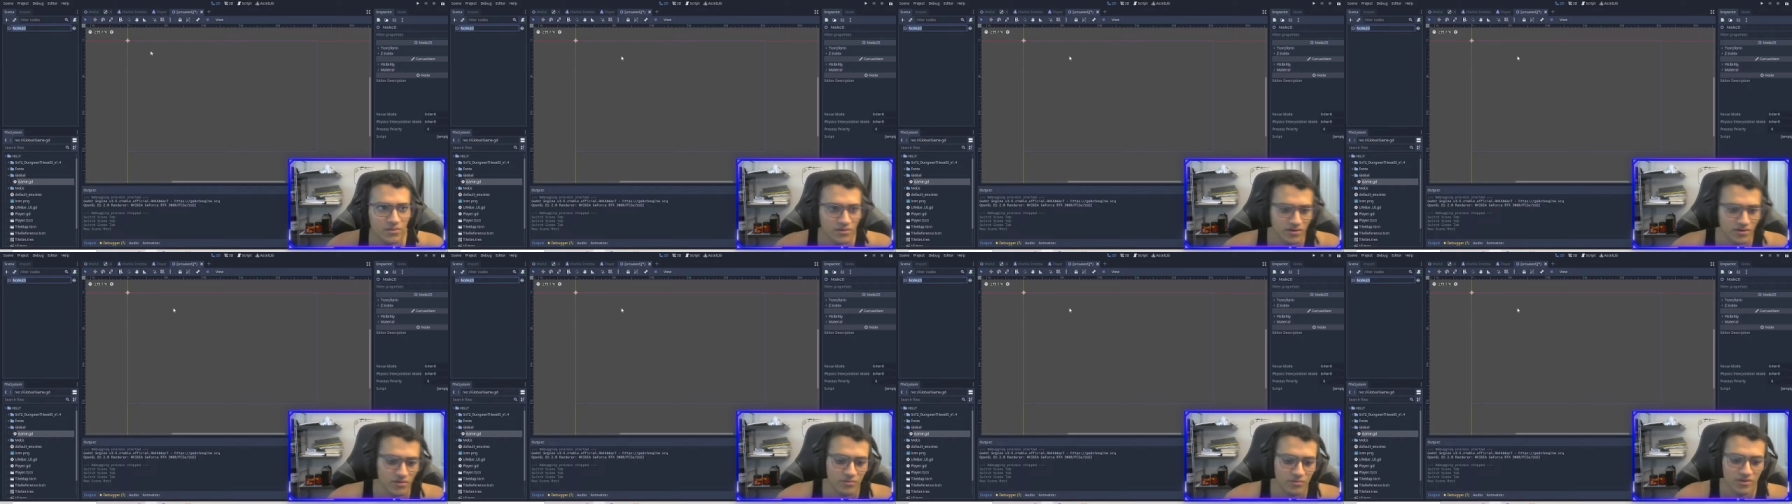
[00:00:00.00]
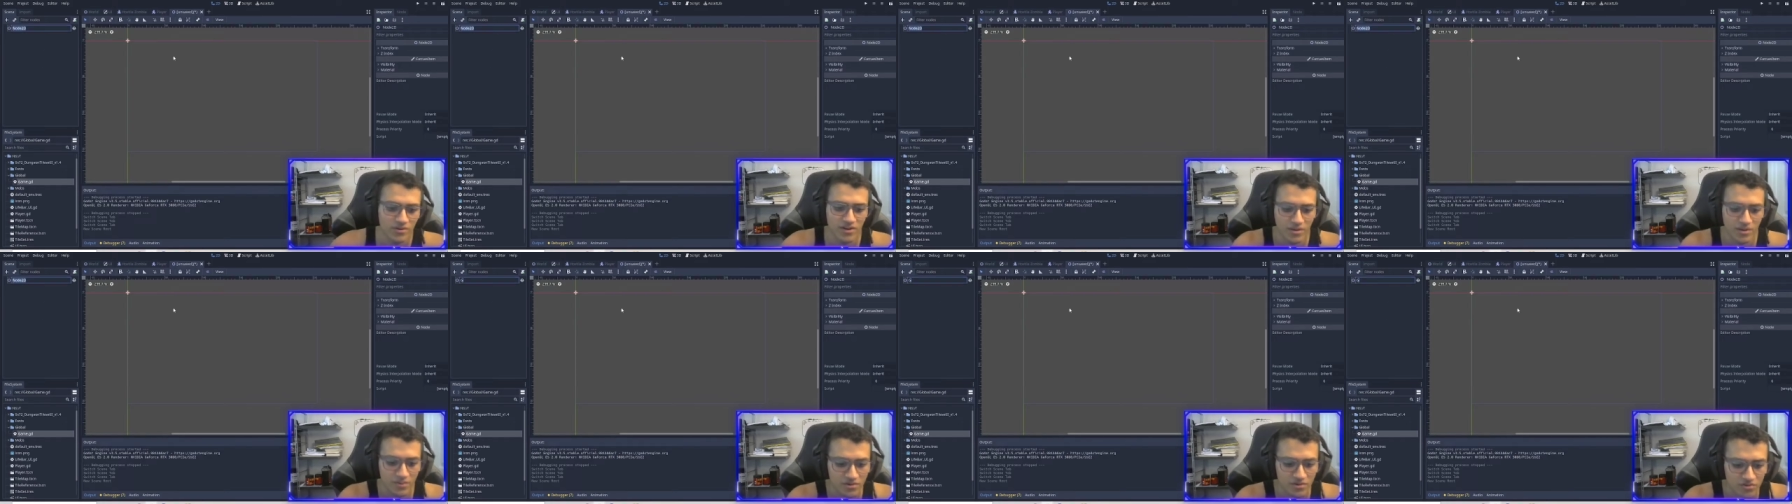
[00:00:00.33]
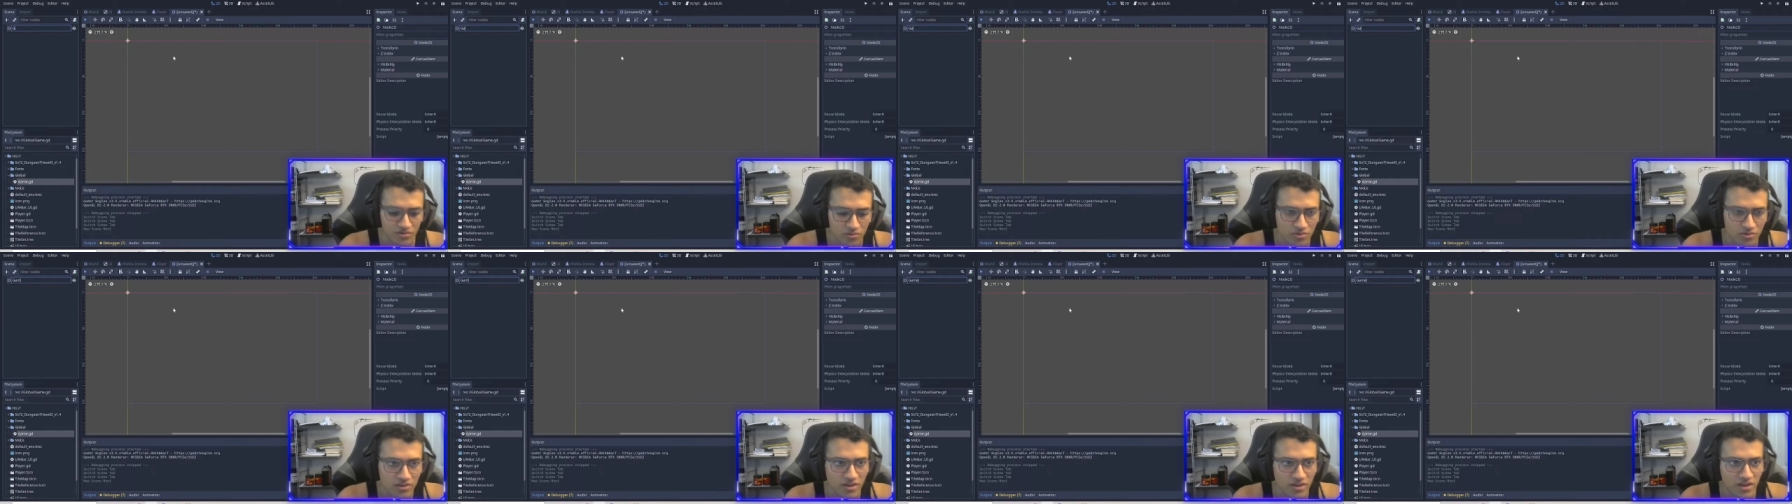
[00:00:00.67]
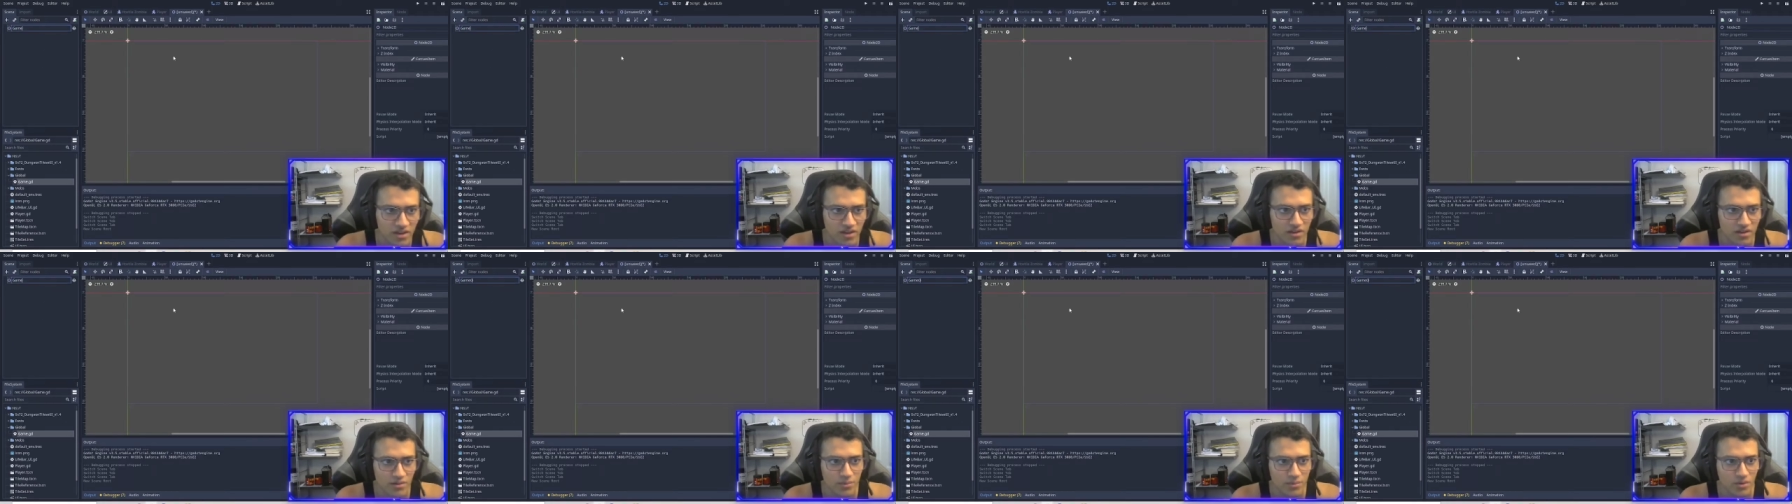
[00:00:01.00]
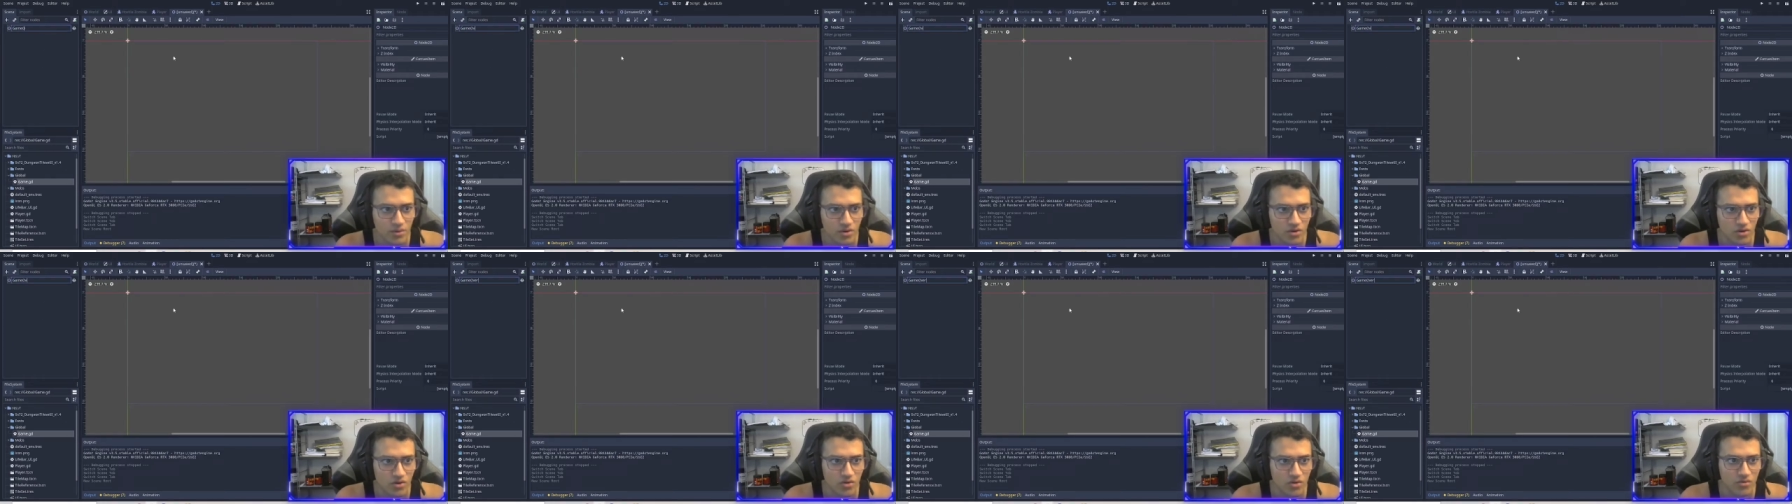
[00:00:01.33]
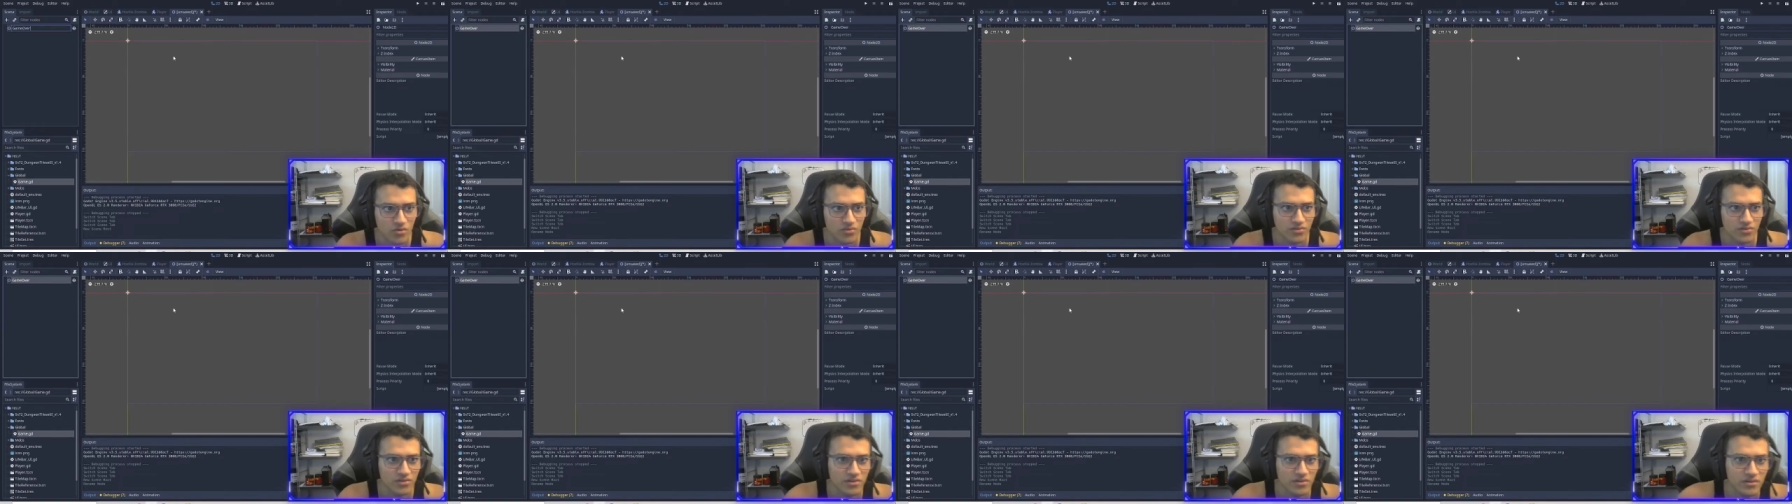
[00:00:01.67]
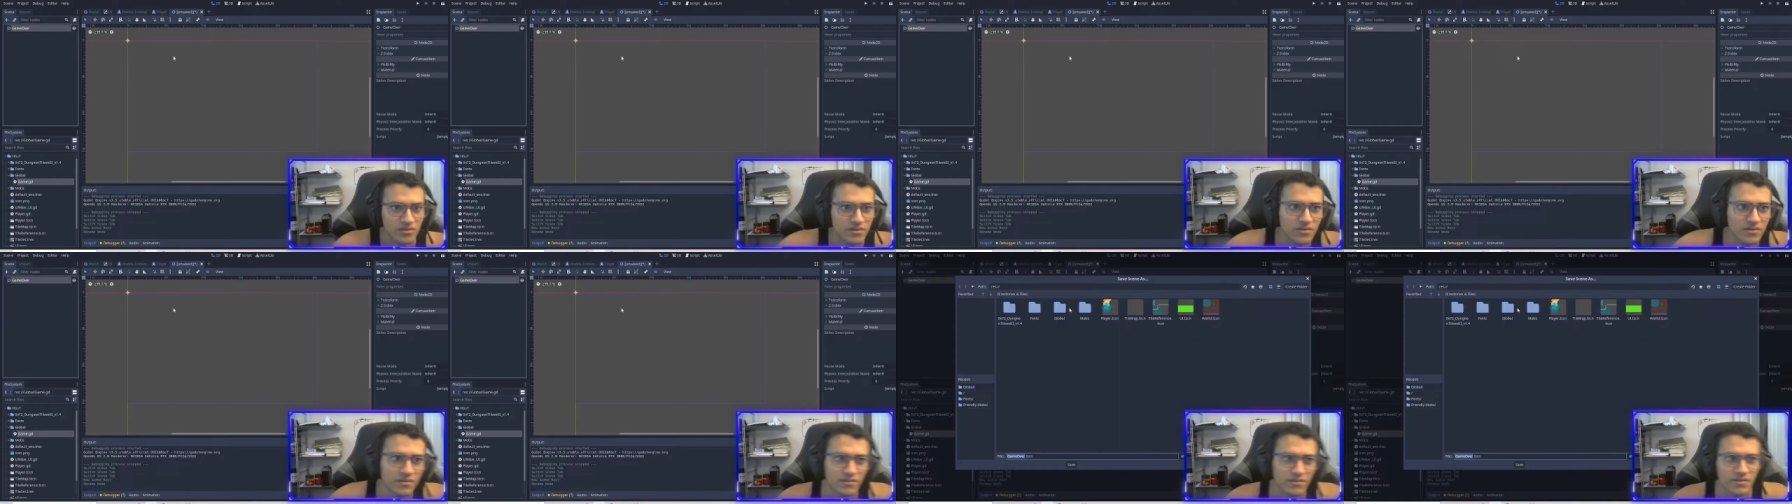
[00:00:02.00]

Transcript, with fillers: and rename it to game over.